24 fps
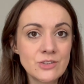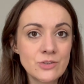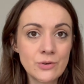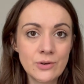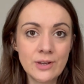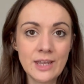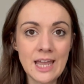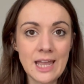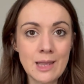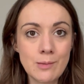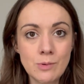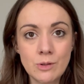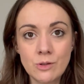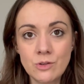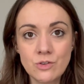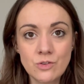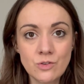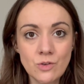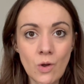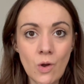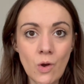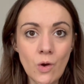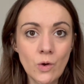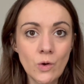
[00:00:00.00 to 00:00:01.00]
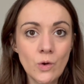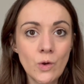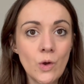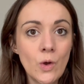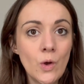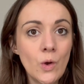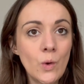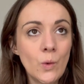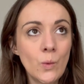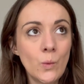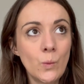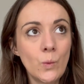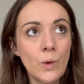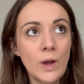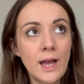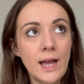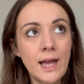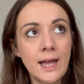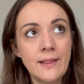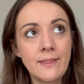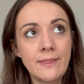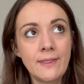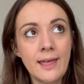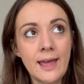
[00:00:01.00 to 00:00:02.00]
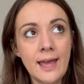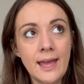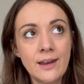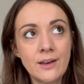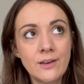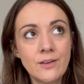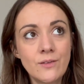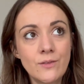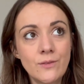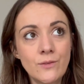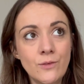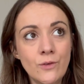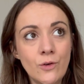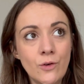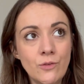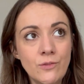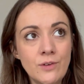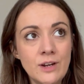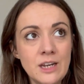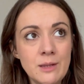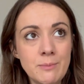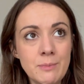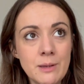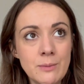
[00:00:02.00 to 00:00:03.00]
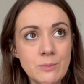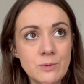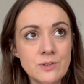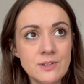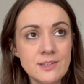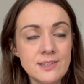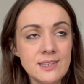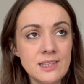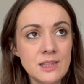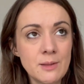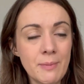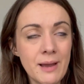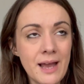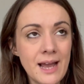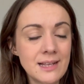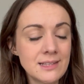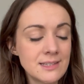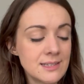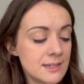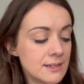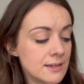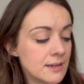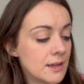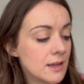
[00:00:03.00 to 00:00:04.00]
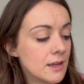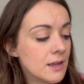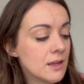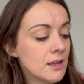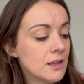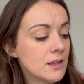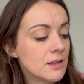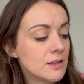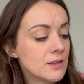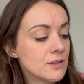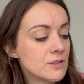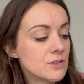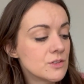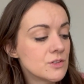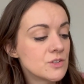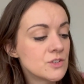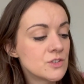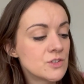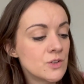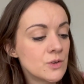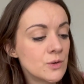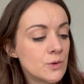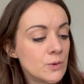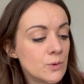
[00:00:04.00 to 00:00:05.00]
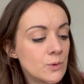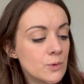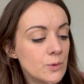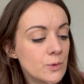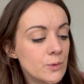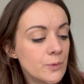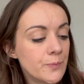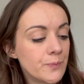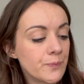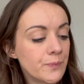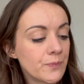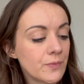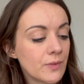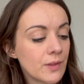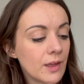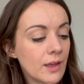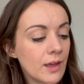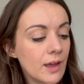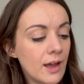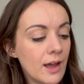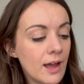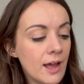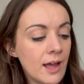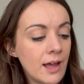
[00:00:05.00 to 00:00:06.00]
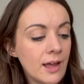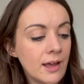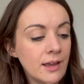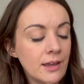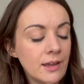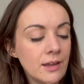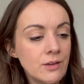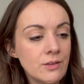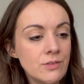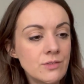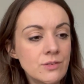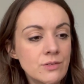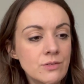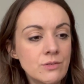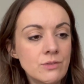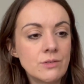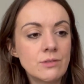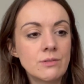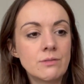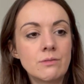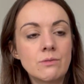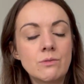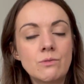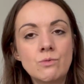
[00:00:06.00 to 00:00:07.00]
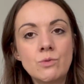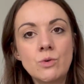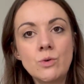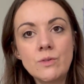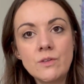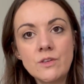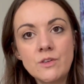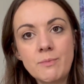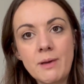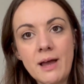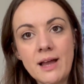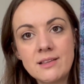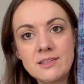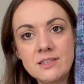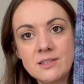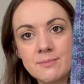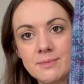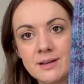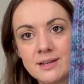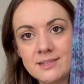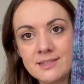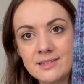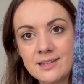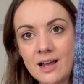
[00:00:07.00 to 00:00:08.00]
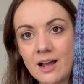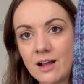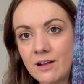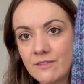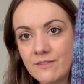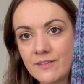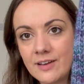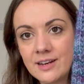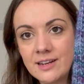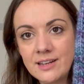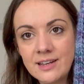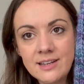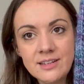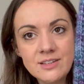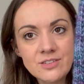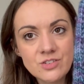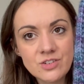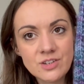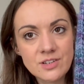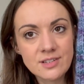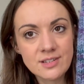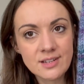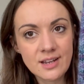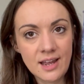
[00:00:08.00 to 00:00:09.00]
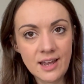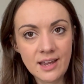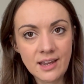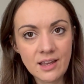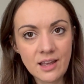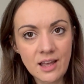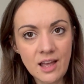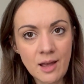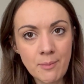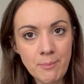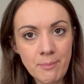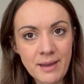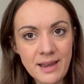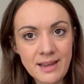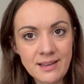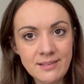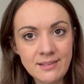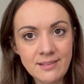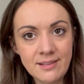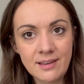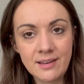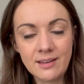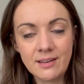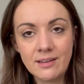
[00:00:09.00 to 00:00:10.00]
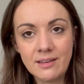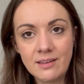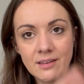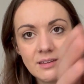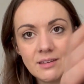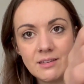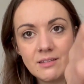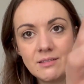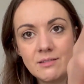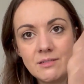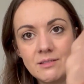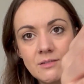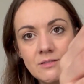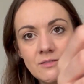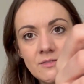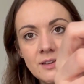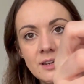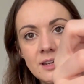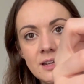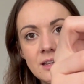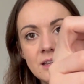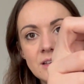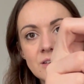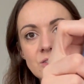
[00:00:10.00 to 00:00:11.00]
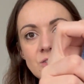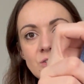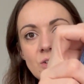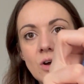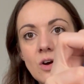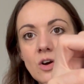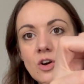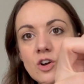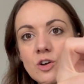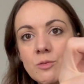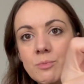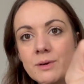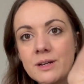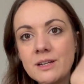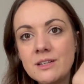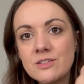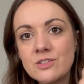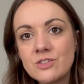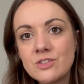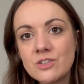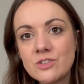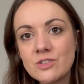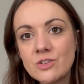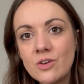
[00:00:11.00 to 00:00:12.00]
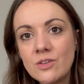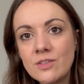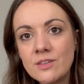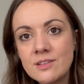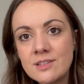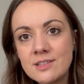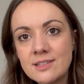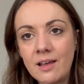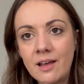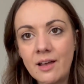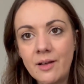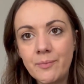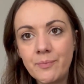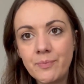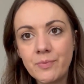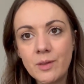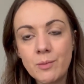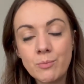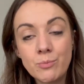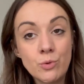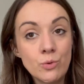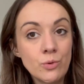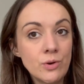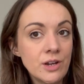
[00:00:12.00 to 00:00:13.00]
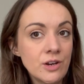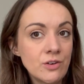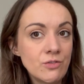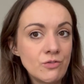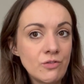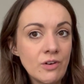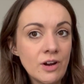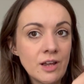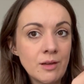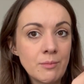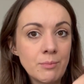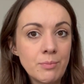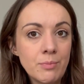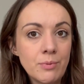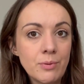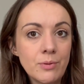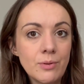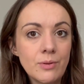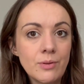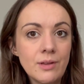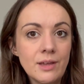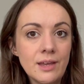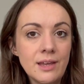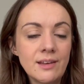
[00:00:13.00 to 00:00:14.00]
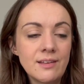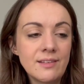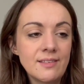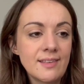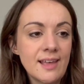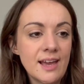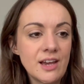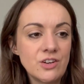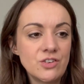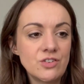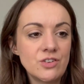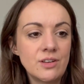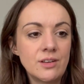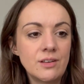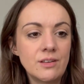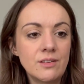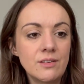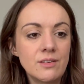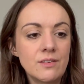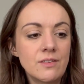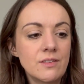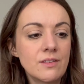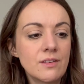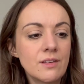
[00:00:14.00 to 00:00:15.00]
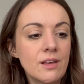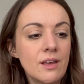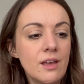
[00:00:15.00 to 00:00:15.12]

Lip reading: or cabled sock and then not really be able to see the pattern. So I wrote this pattern myself, and it is just like a basic vanilla sock, but it's just got this broken rib in sections,